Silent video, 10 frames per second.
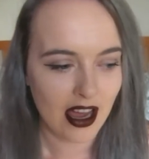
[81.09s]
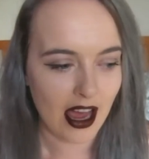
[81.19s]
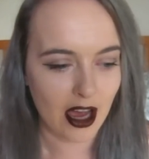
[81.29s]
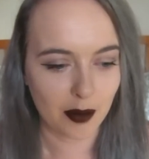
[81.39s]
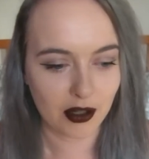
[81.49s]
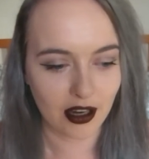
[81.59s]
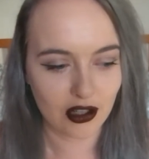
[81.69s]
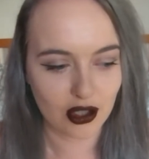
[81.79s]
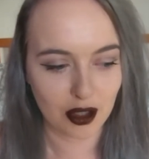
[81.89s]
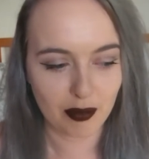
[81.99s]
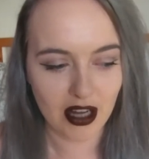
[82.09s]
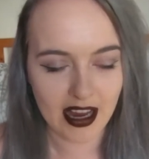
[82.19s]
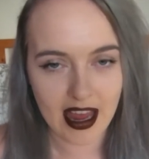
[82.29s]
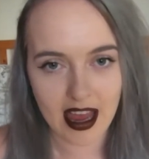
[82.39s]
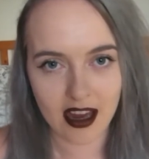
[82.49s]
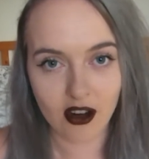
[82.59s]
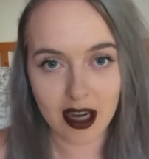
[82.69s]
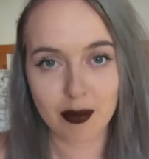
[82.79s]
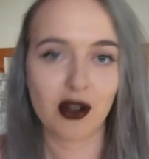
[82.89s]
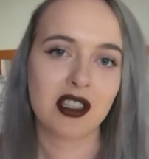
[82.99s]
I'm going to buy a grey
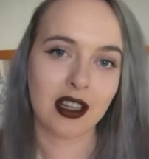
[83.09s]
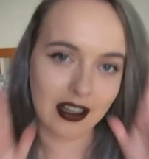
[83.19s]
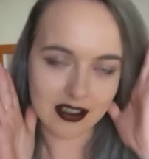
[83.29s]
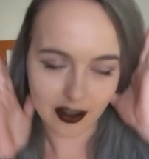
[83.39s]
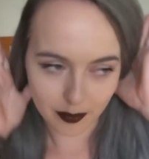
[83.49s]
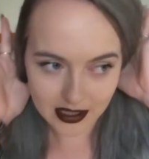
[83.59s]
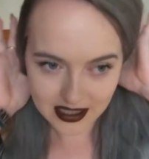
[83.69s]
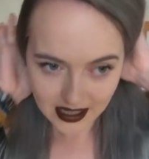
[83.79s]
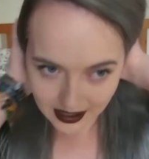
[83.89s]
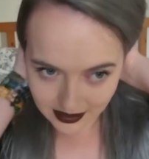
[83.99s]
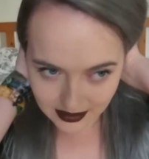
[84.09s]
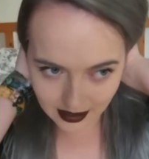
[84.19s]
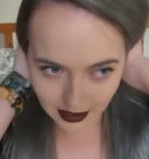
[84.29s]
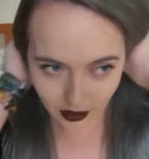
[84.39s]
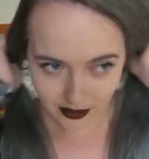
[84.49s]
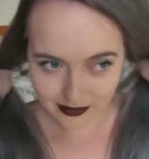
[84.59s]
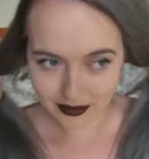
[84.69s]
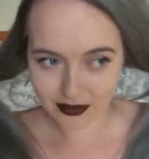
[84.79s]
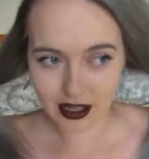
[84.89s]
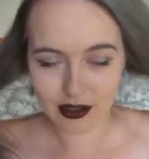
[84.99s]
box dye because I've been seeing a lot of
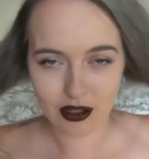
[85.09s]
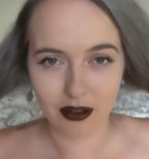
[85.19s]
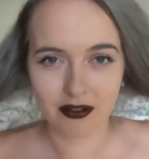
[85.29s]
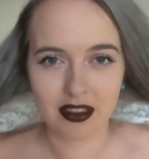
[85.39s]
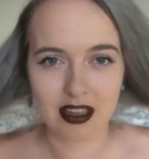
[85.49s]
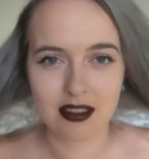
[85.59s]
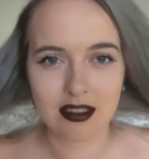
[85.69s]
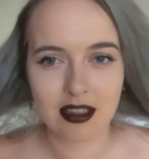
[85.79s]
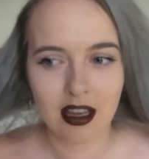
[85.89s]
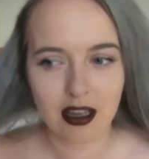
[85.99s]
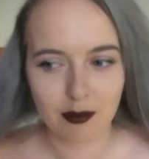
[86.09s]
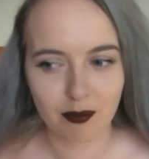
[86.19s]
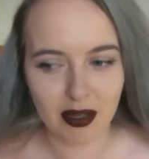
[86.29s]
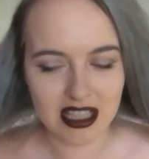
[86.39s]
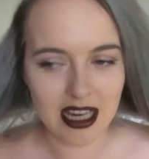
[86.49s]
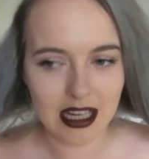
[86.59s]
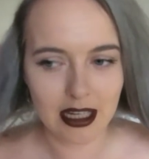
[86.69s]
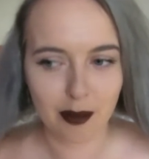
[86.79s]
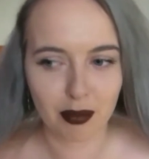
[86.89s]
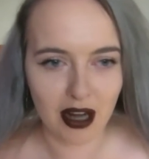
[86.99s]
reviews of this
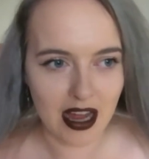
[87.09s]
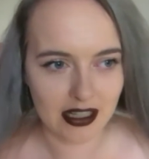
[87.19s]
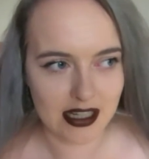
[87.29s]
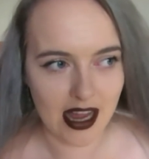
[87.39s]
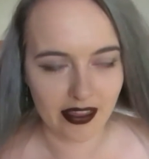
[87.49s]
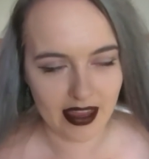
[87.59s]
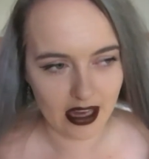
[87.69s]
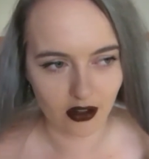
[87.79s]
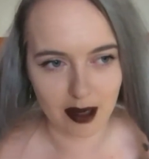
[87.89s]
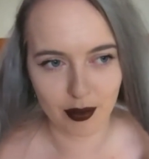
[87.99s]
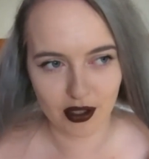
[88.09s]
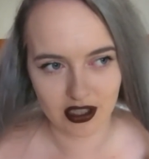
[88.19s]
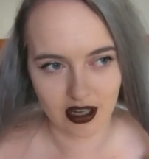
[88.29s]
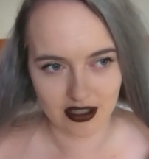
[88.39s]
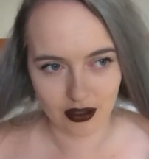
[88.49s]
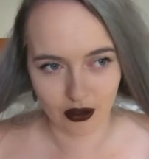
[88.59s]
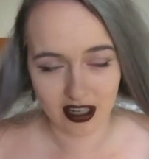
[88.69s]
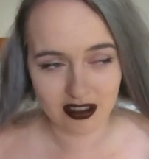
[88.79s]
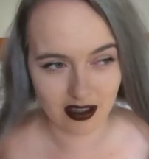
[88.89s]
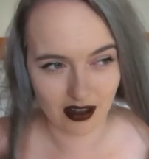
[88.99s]
particular brand and their grey box dyes on
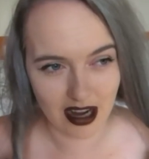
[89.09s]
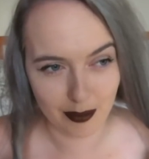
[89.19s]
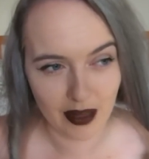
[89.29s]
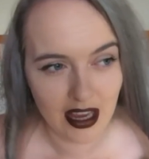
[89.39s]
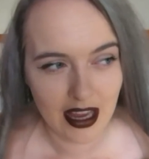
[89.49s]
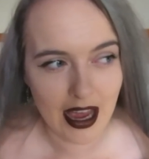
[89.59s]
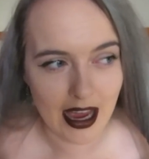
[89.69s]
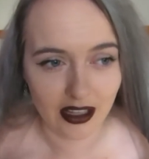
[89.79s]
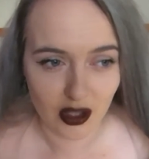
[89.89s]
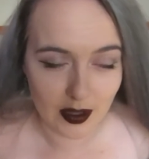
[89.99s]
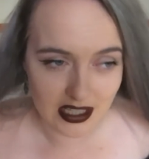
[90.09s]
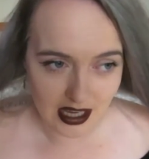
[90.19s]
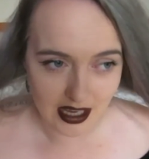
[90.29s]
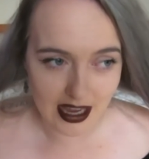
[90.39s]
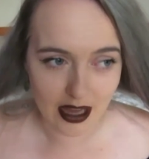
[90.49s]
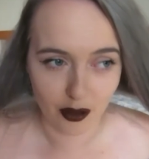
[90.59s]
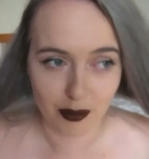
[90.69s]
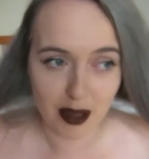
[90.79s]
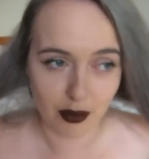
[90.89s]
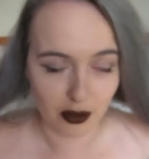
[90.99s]
Instagram and Twitter and on
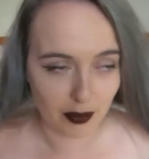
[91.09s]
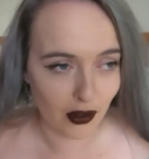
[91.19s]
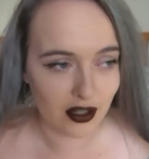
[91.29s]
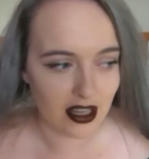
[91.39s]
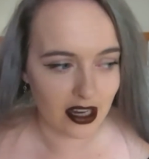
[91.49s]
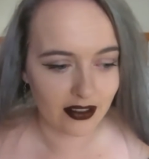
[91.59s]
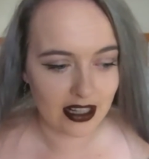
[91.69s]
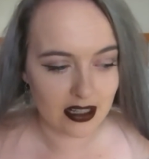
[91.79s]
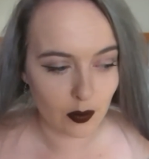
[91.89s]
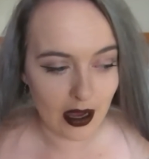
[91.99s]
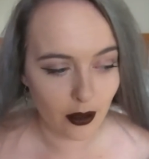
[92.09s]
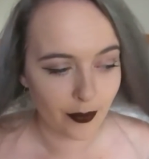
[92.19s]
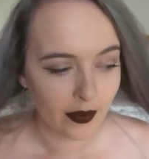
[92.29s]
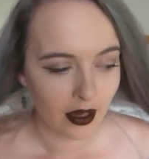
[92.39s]
people's blogs that I read as well.